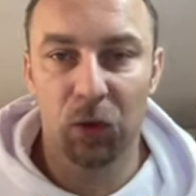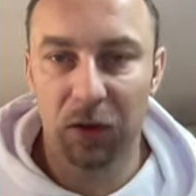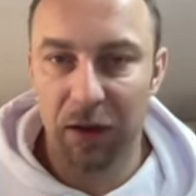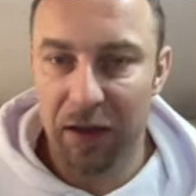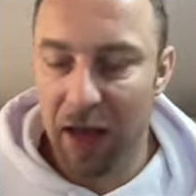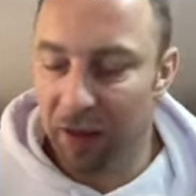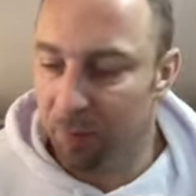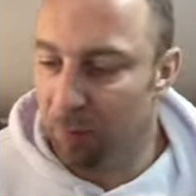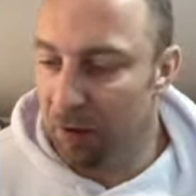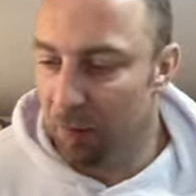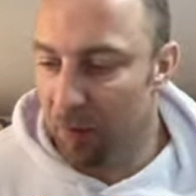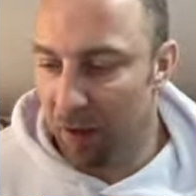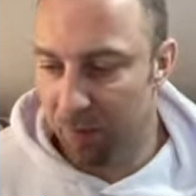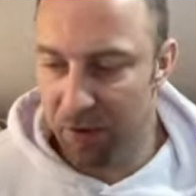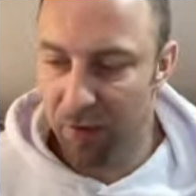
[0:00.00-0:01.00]
would not be
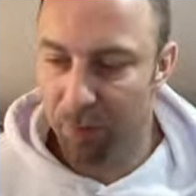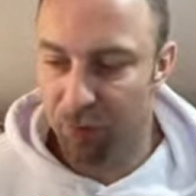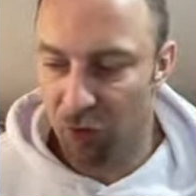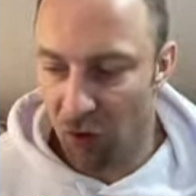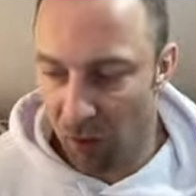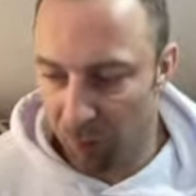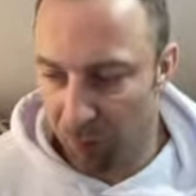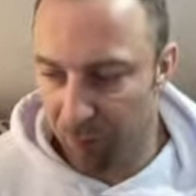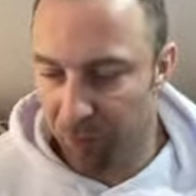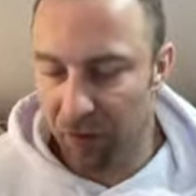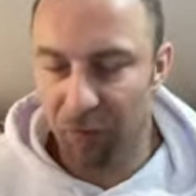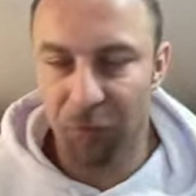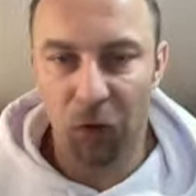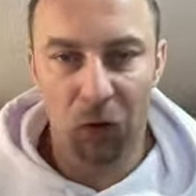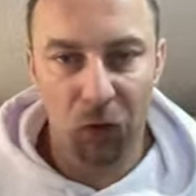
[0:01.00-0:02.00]
maybe a problem
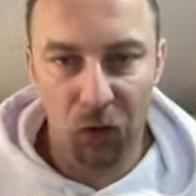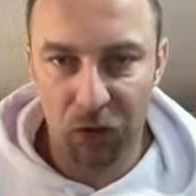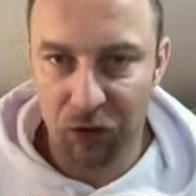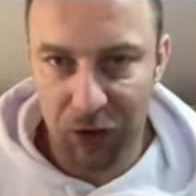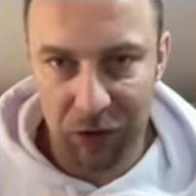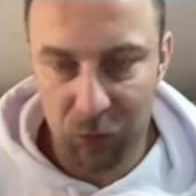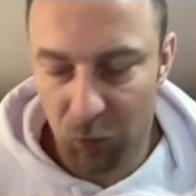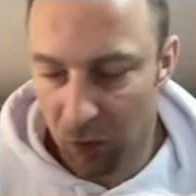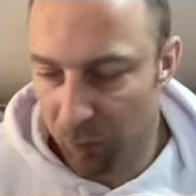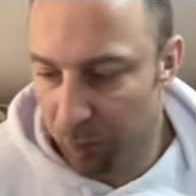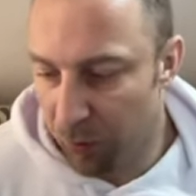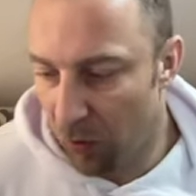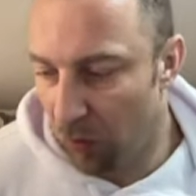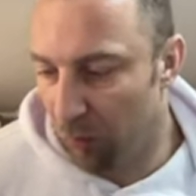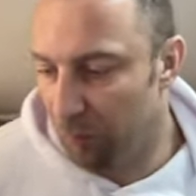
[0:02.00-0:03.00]
if you lose just one
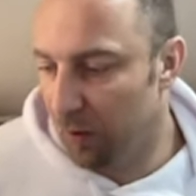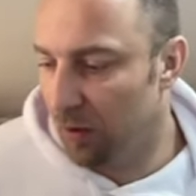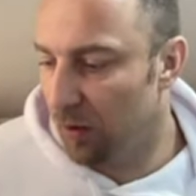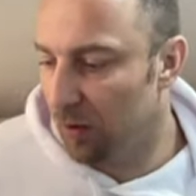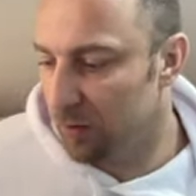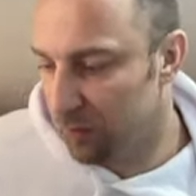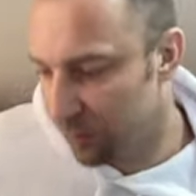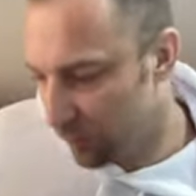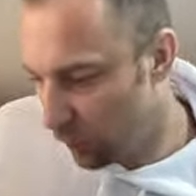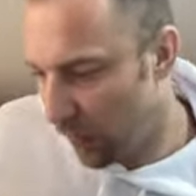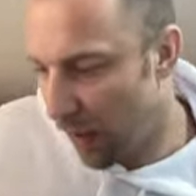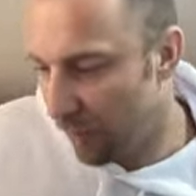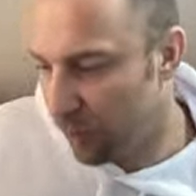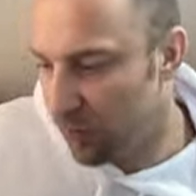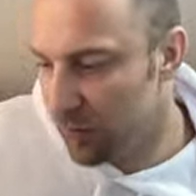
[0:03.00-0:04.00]
pawn, because we
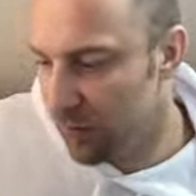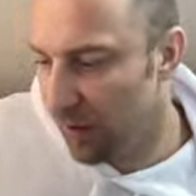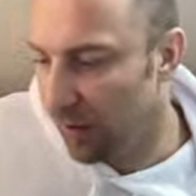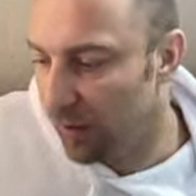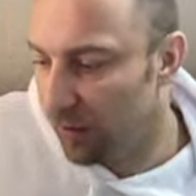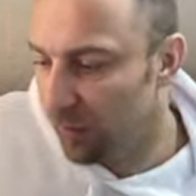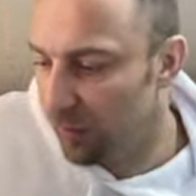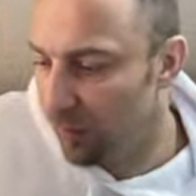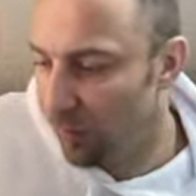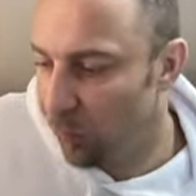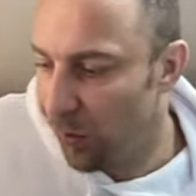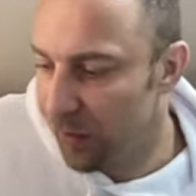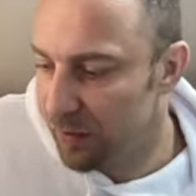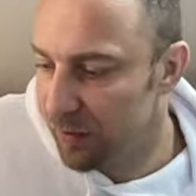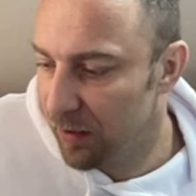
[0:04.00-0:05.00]
have to say it,
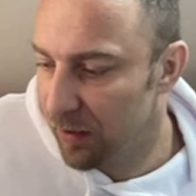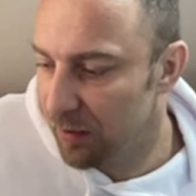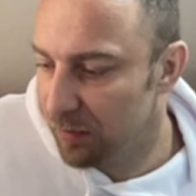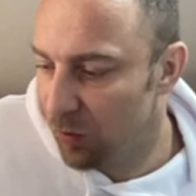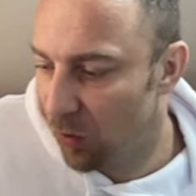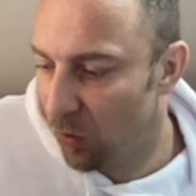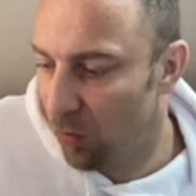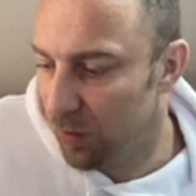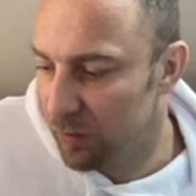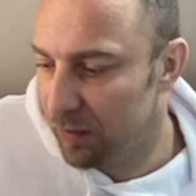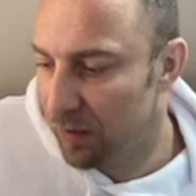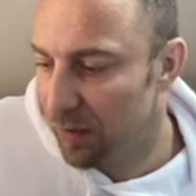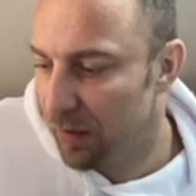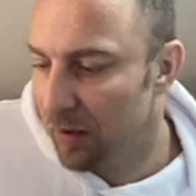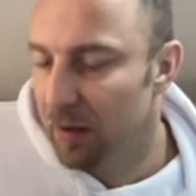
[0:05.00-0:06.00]
white king is always
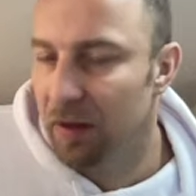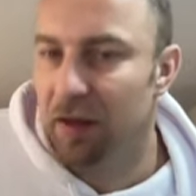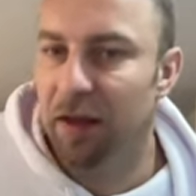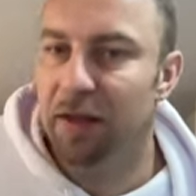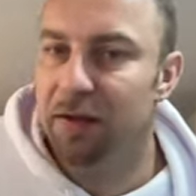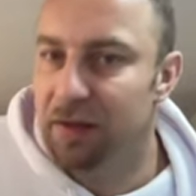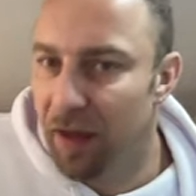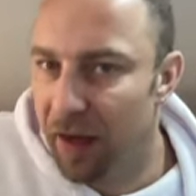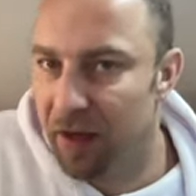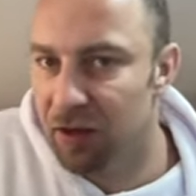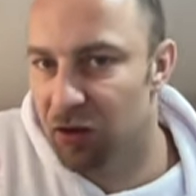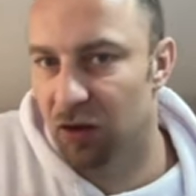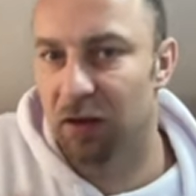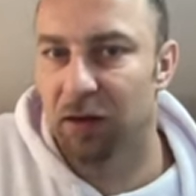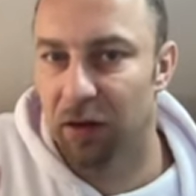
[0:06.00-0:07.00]

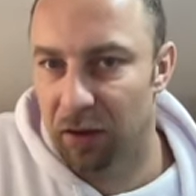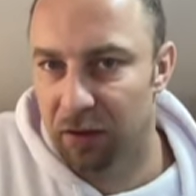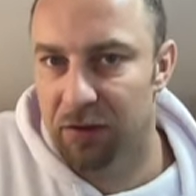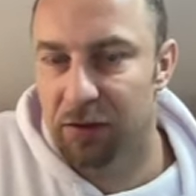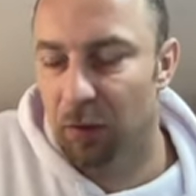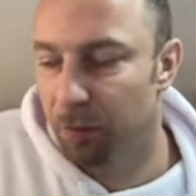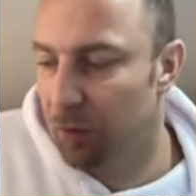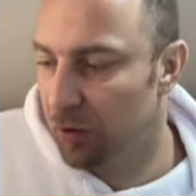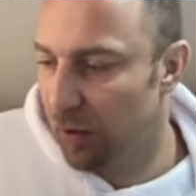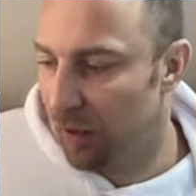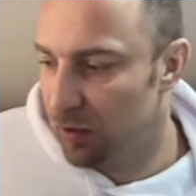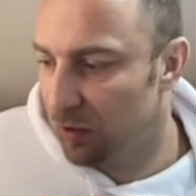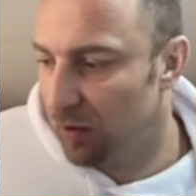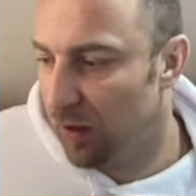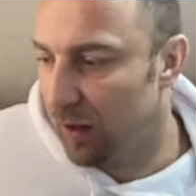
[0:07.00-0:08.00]
endangered in some
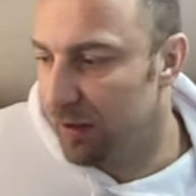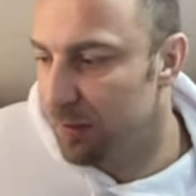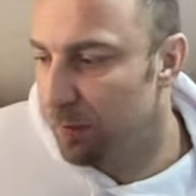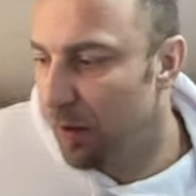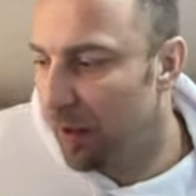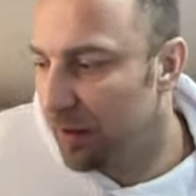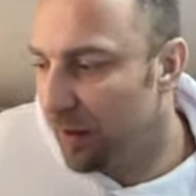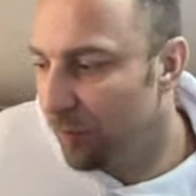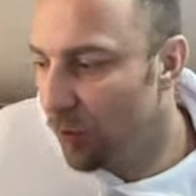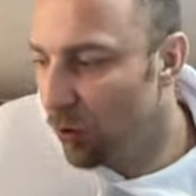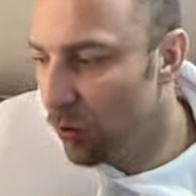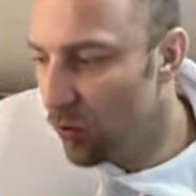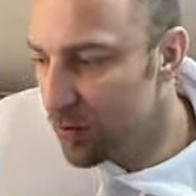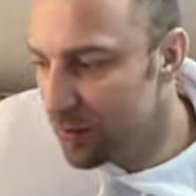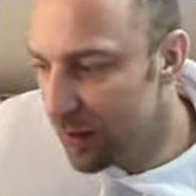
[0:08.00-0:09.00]
potential lines. But if you
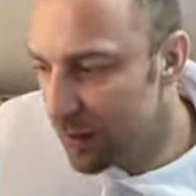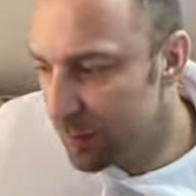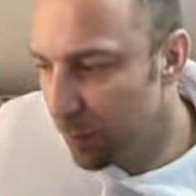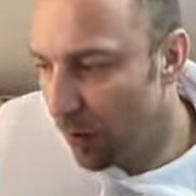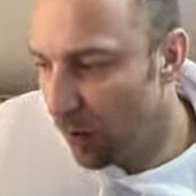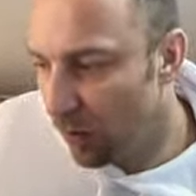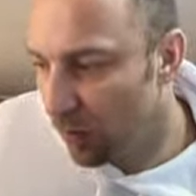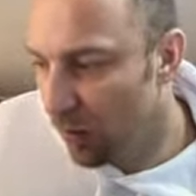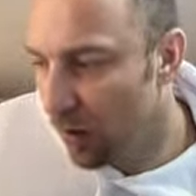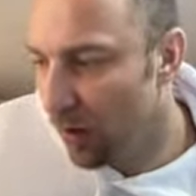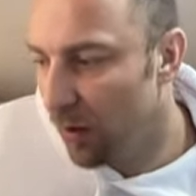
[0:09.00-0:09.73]
lose this pawn